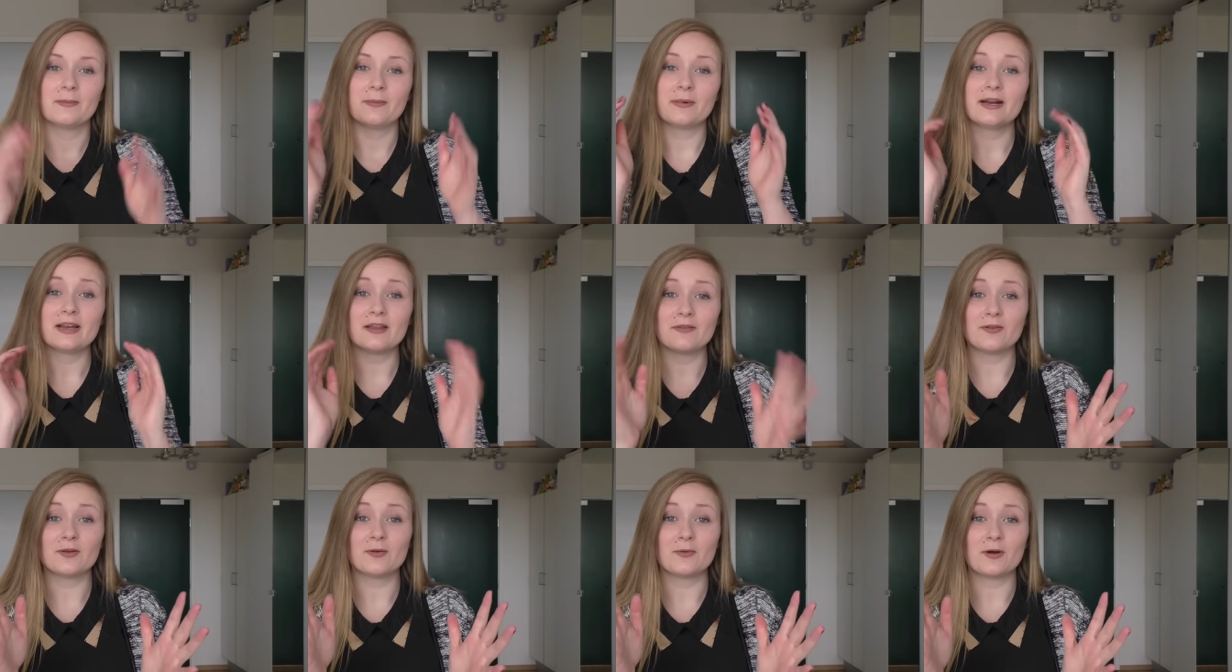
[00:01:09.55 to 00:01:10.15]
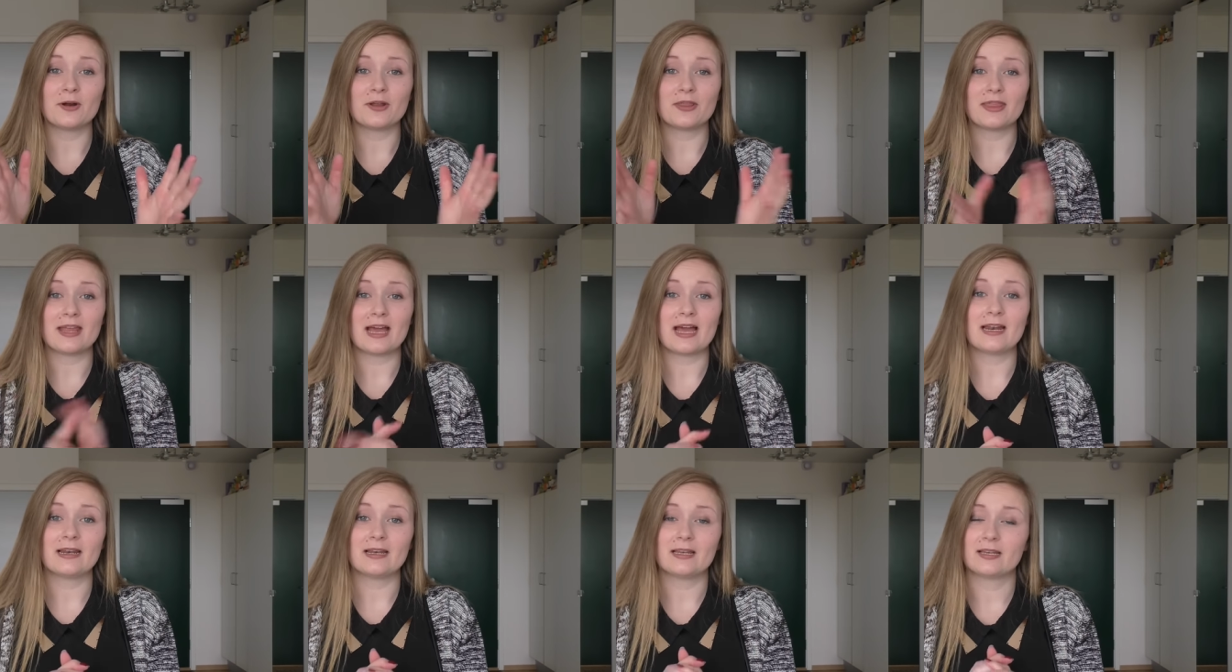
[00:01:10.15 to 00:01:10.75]
but if you want
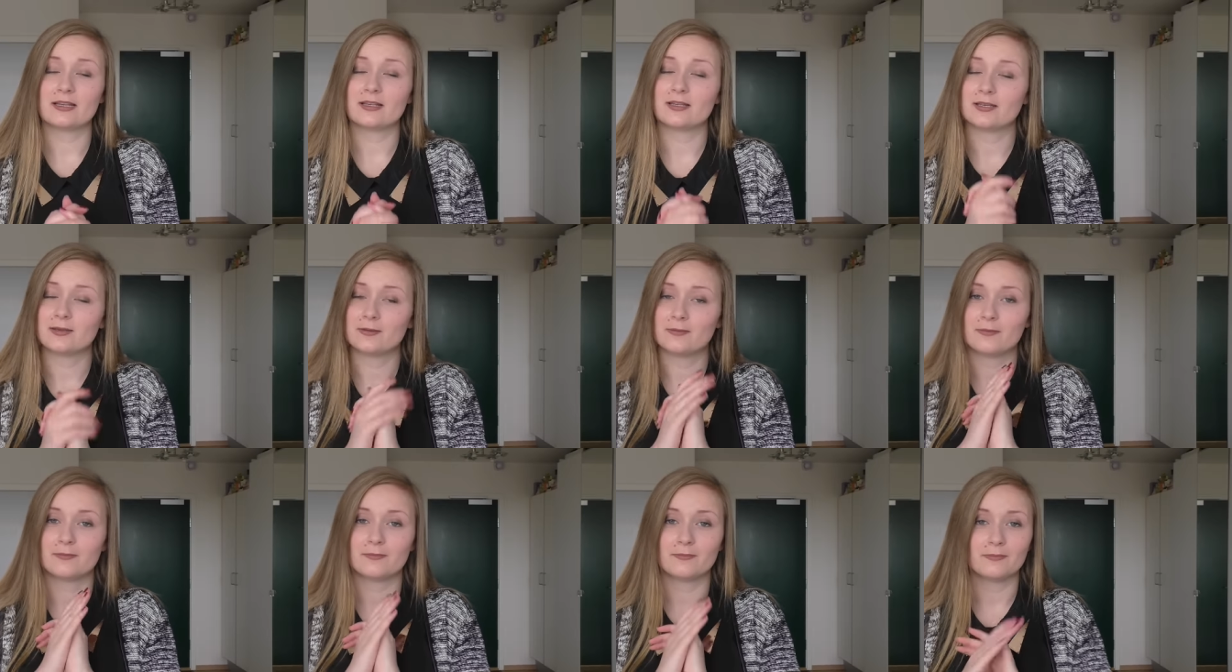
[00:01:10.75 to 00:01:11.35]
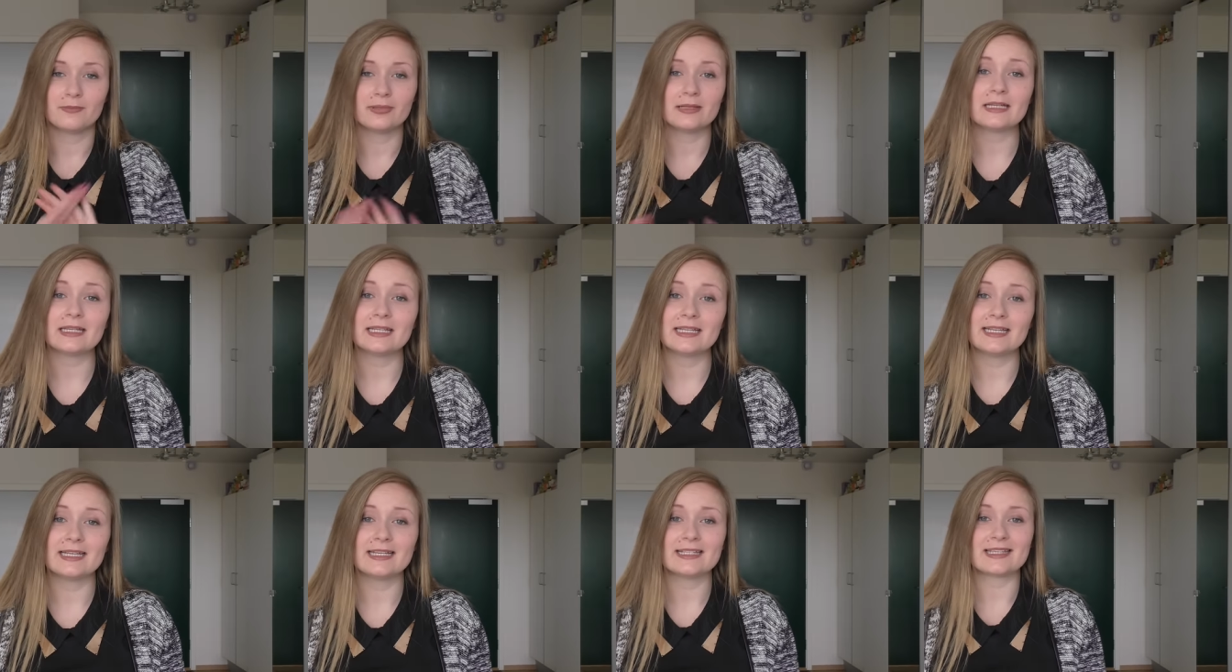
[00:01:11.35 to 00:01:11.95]
that,
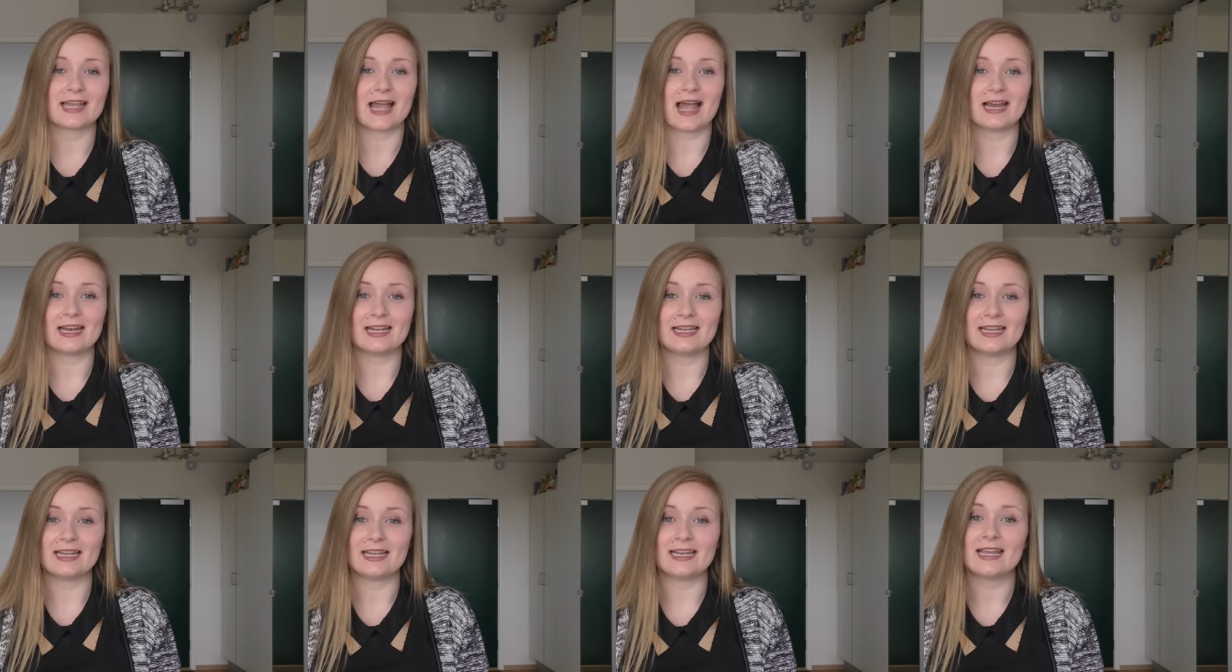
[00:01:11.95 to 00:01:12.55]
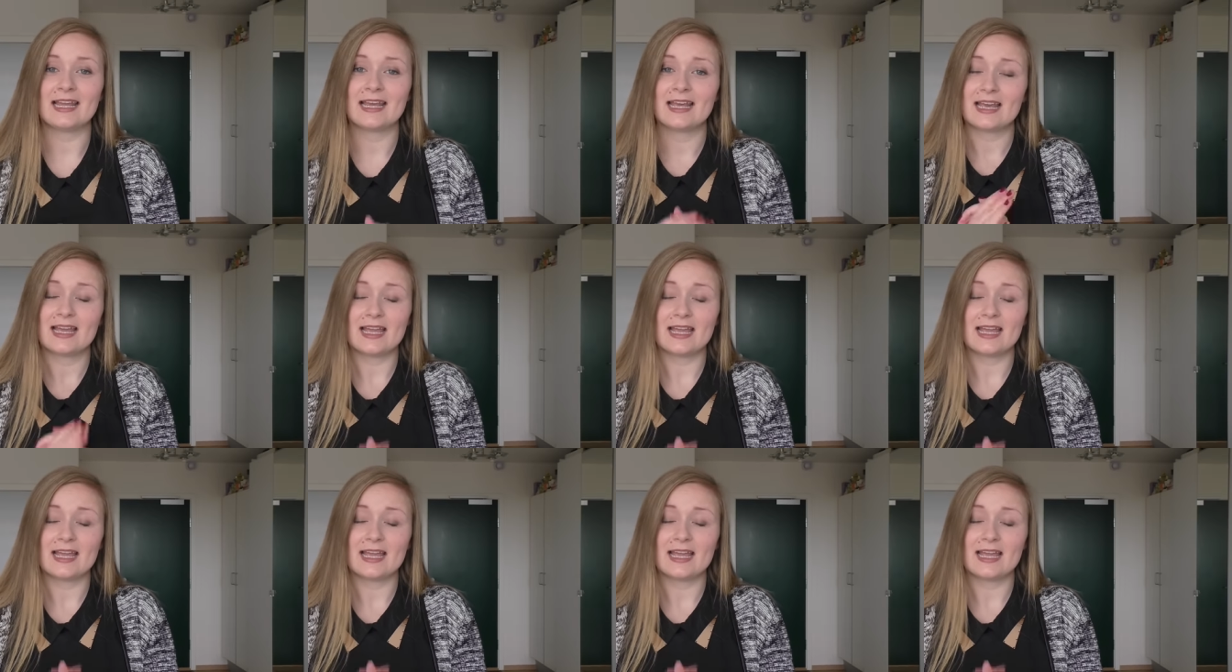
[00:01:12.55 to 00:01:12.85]
please add it in.